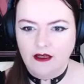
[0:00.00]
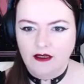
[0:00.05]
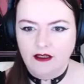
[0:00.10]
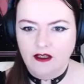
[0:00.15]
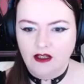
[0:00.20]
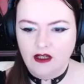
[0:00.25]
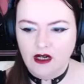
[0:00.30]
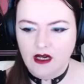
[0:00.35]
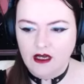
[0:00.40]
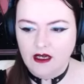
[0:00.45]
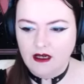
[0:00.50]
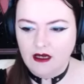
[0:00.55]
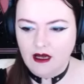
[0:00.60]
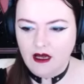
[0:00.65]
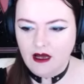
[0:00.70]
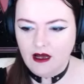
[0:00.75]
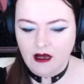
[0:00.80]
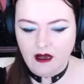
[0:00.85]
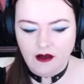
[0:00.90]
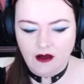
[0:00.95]
let's try,
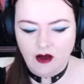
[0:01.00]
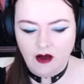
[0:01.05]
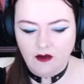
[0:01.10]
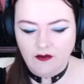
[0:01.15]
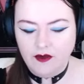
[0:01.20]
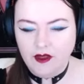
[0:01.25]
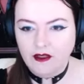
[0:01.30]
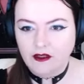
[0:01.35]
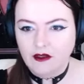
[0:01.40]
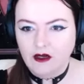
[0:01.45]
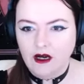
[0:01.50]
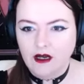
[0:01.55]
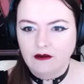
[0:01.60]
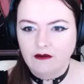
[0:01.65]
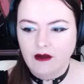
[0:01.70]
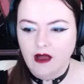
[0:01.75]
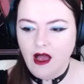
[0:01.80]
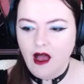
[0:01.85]
uh, oh, that's right.